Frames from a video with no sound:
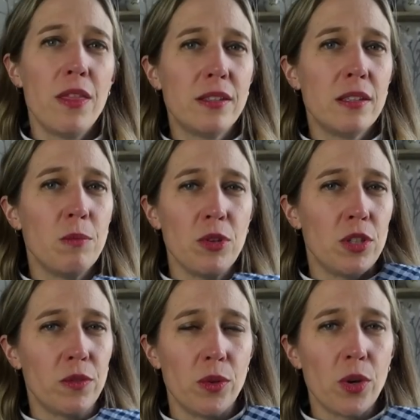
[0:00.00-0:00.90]
This is a
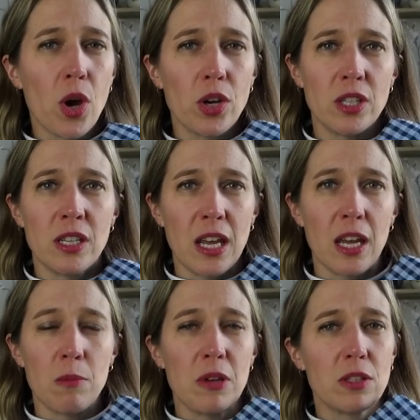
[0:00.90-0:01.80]
beautiful cotton
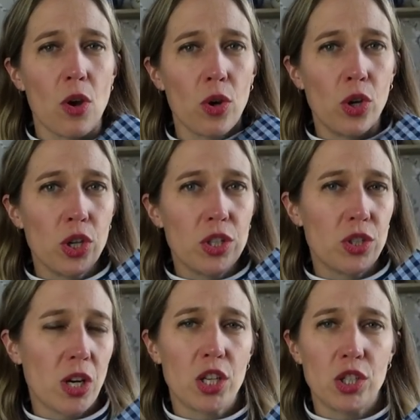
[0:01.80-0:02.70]
gingham, it's got good
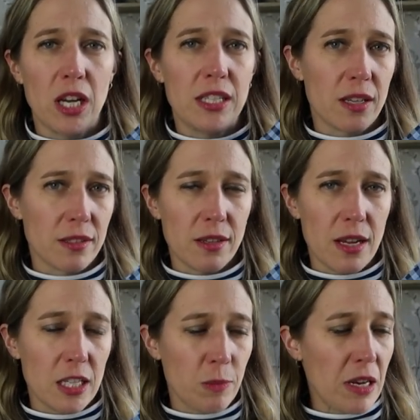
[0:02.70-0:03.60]
structure, it doesn't
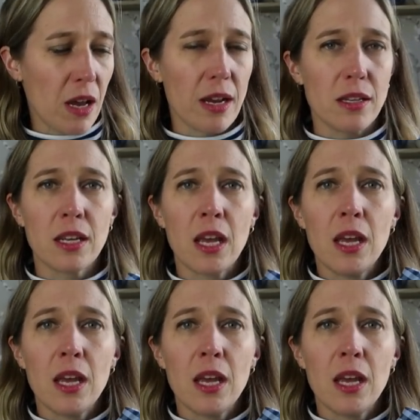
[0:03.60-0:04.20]
need to be lined.